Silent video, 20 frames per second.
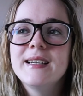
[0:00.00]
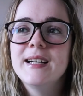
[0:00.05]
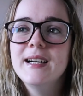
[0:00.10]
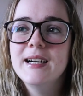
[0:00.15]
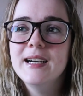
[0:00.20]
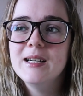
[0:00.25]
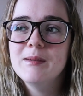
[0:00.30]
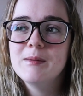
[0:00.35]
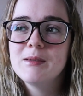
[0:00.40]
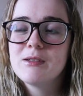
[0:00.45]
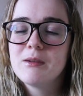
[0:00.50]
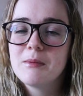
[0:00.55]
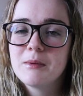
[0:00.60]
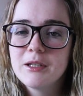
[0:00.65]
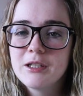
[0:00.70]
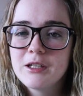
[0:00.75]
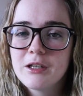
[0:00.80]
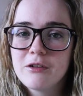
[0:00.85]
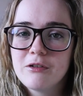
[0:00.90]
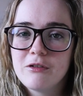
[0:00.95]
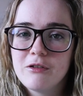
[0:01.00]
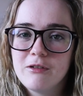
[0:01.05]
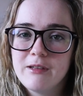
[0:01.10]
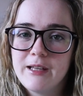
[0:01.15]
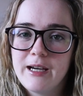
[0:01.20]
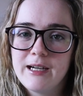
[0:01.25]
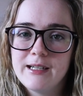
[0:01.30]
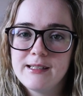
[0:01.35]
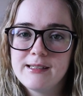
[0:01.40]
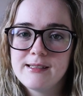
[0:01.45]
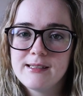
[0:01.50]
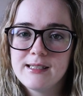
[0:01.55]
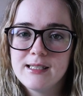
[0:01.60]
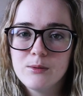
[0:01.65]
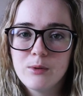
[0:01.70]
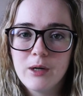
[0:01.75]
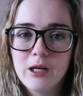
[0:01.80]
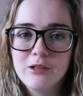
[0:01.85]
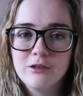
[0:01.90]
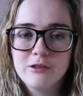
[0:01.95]
So I'm going to go through that and see
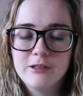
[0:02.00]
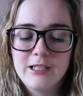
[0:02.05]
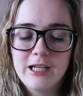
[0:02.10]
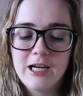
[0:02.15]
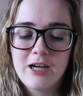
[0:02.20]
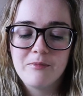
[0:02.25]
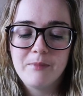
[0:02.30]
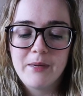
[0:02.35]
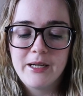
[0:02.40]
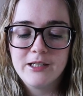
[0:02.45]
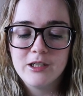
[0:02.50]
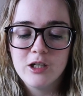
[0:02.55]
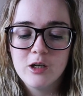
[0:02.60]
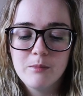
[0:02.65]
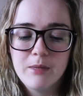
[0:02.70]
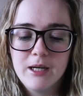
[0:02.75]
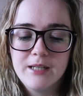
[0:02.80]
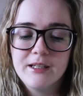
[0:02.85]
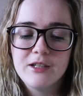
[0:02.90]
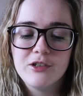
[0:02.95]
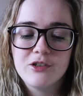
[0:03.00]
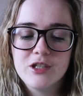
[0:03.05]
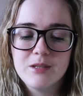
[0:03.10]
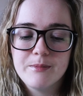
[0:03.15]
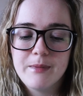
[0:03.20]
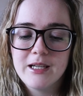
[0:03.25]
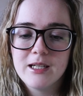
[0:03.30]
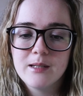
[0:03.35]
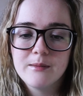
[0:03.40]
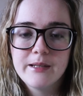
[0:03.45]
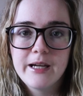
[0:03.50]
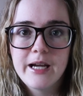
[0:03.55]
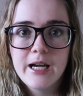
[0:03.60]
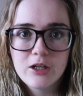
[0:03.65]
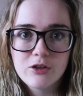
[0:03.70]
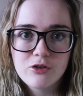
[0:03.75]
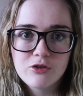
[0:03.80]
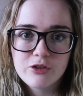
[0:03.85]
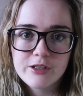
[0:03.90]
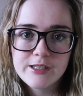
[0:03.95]
what I already have made up and then just make up the
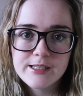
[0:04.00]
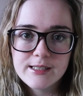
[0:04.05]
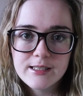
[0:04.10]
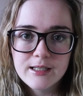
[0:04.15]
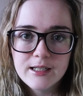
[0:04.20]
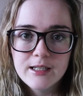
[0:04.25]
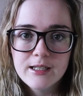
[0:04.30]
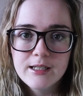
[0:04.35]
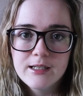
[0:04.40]
extras